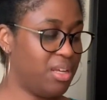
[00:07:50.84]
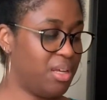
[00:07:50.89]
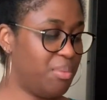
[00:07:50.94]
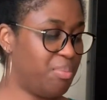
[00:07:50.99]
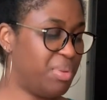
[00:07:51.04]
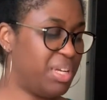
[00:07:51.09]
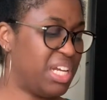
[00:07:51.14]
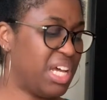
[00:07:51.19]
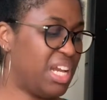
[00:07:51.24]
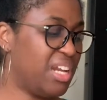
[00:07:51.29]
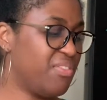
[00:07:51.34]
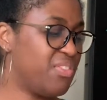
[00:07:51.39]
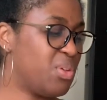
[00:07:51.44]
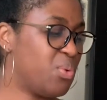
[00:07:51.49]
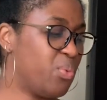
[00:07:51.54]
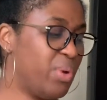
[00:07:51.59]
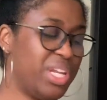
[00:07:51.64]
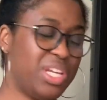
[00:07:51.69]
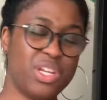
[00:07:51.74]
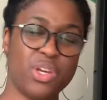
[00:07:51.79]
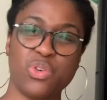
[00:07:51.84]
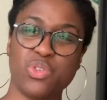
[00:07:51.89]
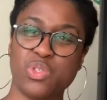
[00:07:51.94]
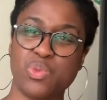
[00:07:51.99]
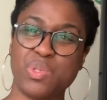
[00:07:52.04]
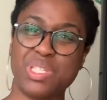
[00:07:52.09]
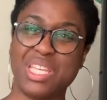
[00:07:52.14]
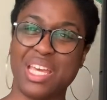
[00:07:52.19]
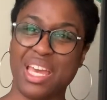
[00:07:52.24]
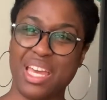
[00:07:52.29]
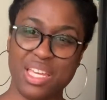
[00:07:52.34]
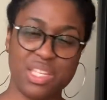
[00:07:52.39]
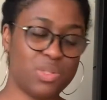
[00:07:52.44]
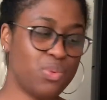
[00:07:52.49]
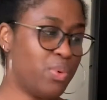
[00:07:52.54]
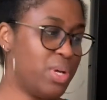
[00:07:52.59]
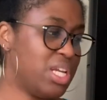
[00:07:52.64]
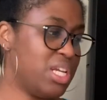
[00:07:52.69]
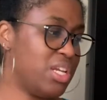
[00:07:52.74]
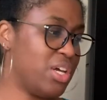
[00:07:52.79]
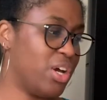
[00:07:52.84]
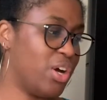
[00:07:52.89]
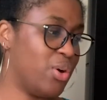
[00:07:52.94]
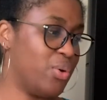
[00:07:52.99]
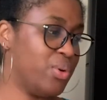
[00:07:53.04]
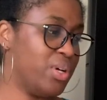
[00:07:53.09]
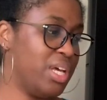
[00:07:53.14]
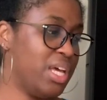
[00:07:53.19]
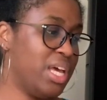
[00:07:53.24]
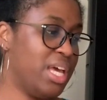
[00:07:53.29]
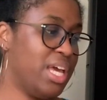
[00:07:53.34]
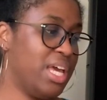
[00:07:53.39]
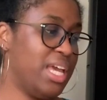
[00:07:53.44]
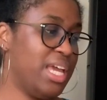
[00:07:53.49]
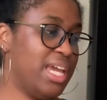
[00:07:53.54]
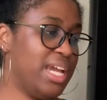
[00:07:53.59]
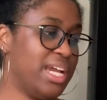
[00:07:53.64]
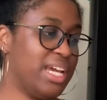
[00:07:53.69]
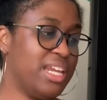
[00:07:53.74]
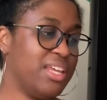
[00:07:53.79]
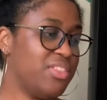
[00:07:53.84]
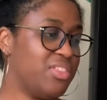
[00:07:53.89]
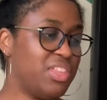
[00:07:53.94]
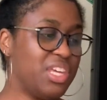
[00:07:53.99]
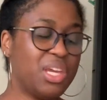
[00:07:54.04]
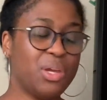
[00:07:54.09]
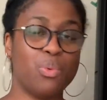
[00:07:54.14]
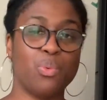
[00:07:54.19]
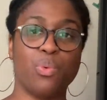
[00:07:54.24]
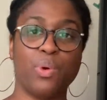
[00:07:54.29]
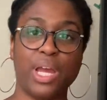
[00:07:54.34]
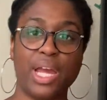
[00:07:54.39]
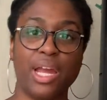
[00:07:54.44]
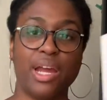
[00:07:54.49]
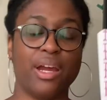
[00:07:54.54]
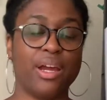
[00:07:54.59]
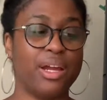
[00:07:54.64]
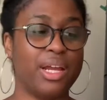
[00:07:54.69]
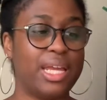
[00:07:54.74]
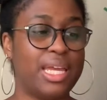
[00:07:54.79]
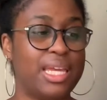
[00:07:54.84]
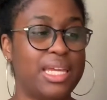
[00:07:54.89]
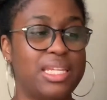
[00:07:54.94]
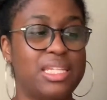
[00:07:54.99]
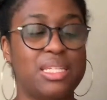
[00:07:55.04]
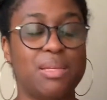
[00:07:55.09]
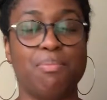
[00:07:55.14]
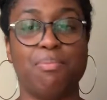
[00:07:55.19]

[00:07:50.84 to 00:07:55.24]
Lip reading: But none of the windows was his window. He couldn't think where it